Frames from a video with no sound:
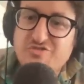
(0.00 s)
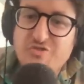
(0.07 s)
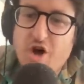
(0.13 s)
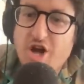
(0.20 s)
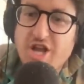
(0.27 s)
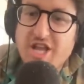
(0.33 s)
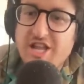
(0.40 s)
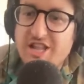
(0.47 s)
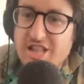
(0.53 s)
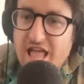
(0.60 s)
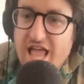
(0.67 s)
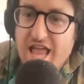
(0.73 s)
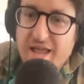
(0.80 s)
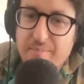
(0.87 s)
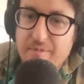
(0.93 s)
fucking
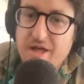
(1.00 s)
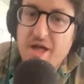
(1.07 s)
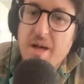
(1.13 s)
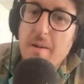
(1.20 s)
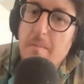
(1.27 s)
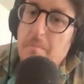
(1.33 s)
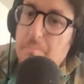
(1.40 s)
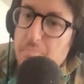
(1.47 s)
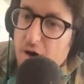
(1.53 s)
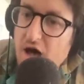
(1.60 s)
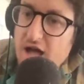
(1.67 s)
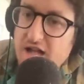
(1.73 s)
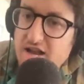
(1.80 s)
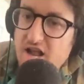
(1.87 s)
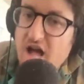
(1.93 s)
lame,
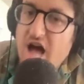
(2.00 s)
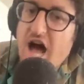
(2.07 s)
but.